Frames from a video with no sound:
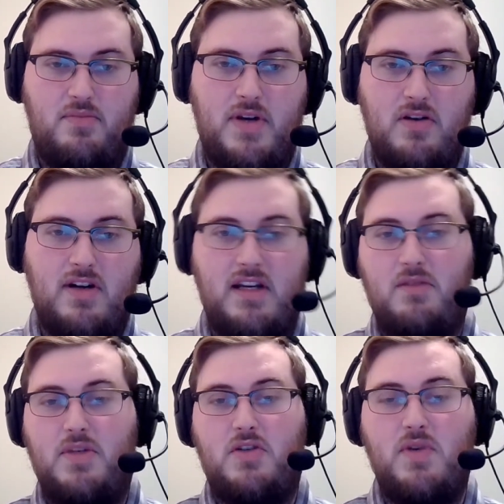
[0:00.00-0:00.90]
period
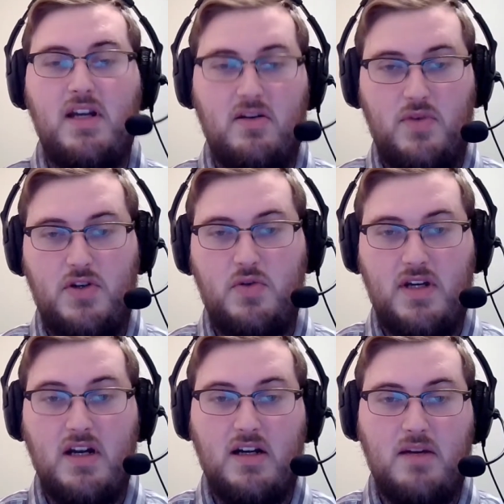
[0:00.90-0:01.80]
in between in which you
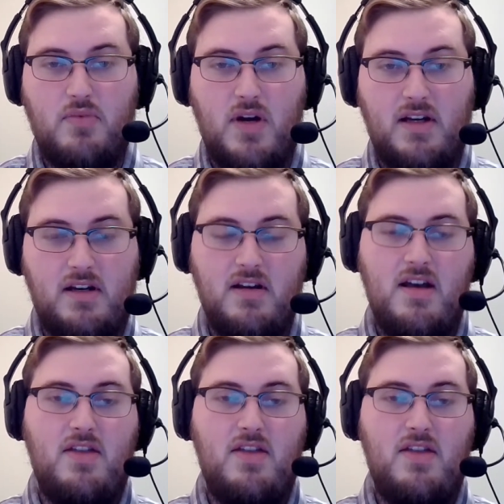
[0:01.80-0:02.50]
cannot get pregnant.